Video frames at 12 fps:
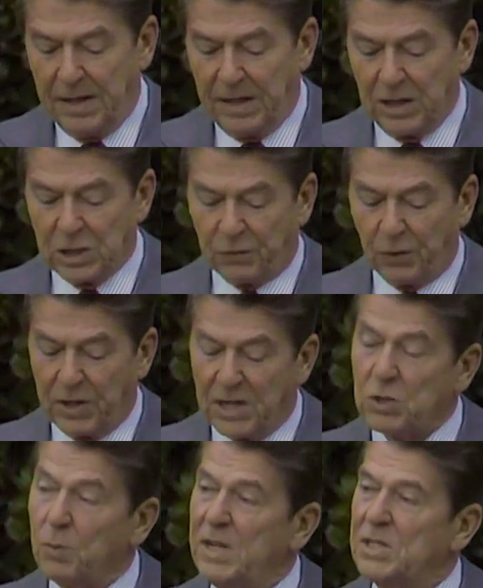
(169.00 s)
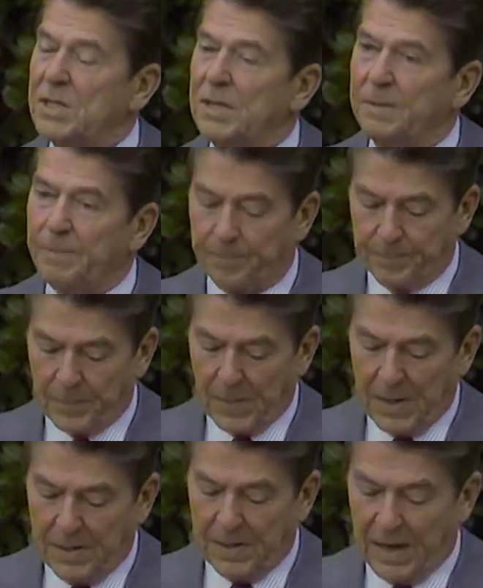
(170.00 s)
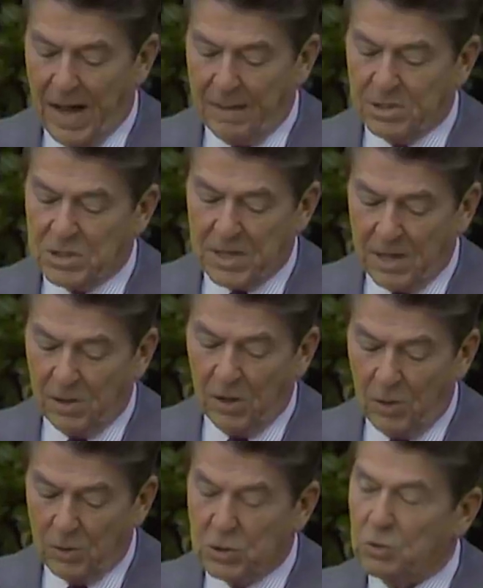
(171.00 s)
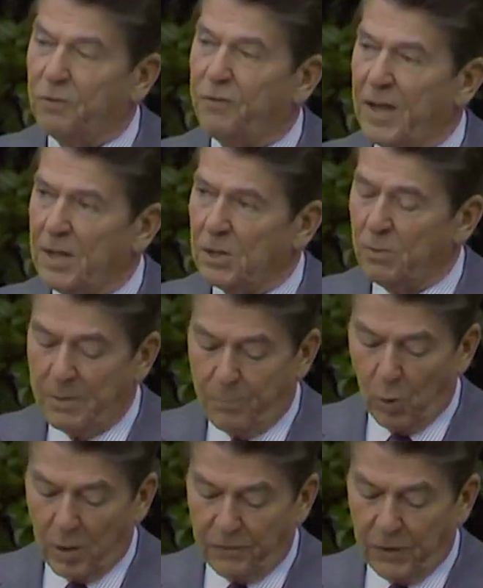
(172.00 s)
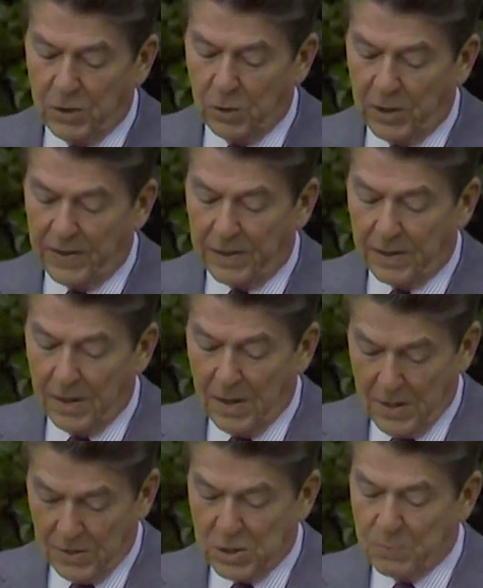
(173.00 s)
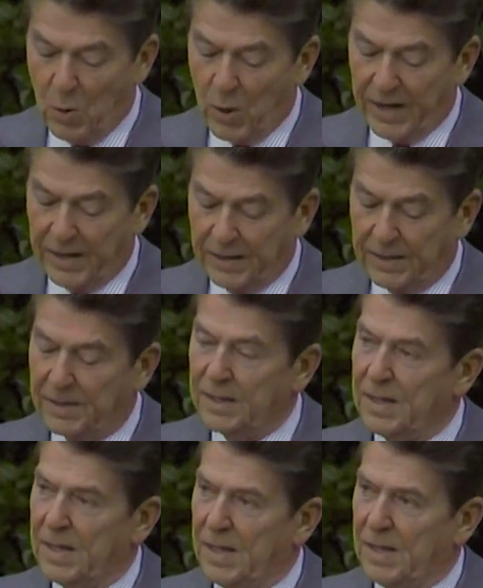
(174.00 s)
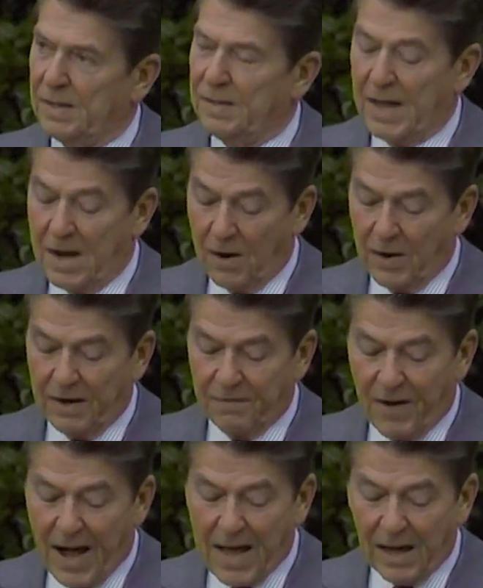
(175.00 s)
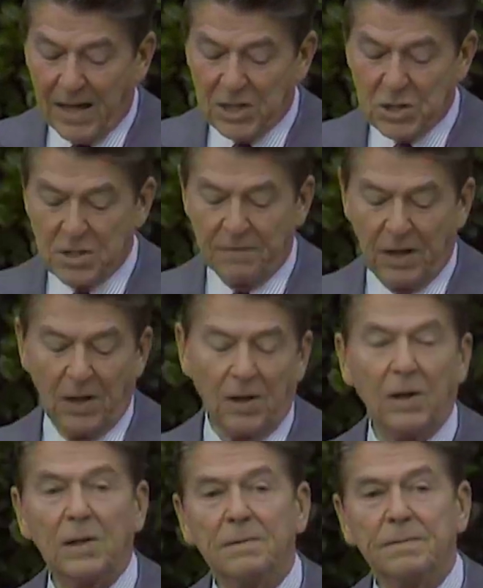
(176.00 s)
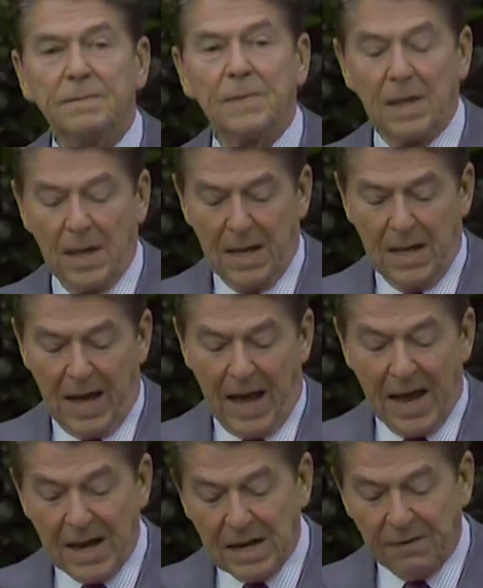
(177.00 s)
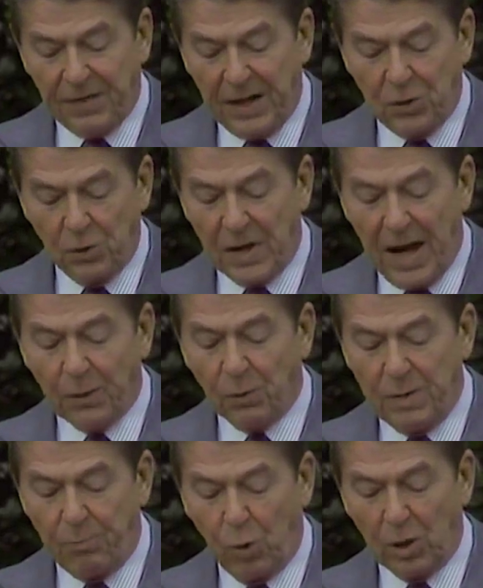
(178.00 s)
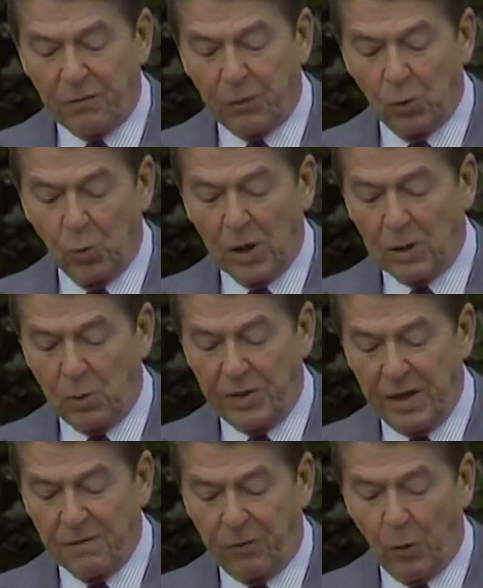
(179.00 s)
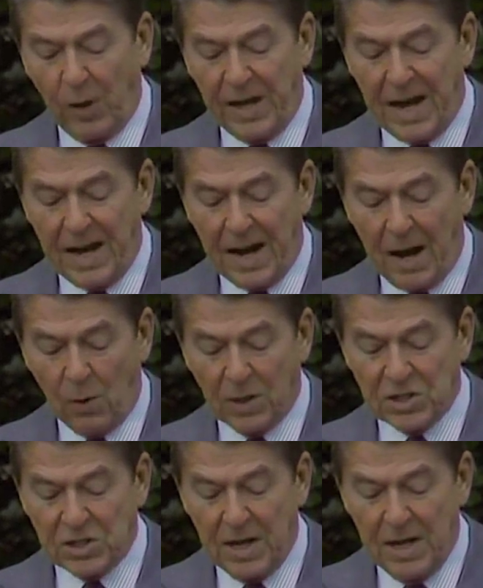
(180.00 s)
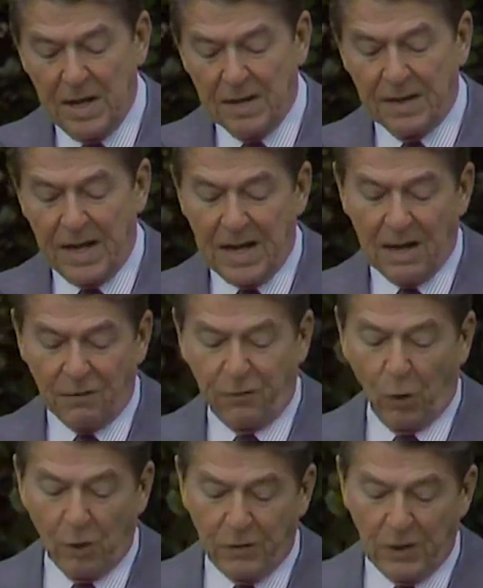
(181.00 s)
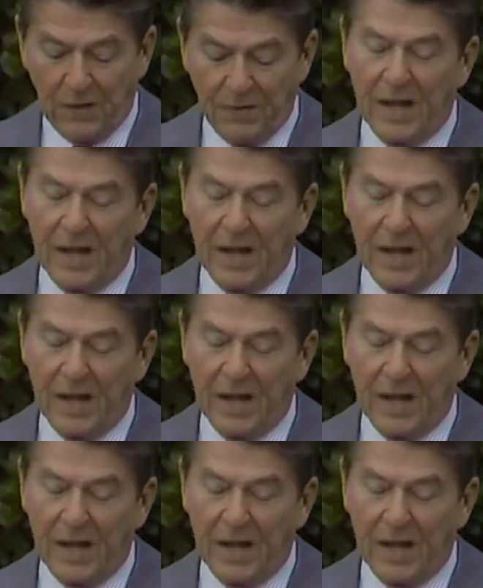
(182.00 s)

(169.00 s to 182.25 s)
It is for this reason that I must tell those who fail to report for duty th this morning they are in violation of the law, and if they do not report for work within 48 hours, they have forfeited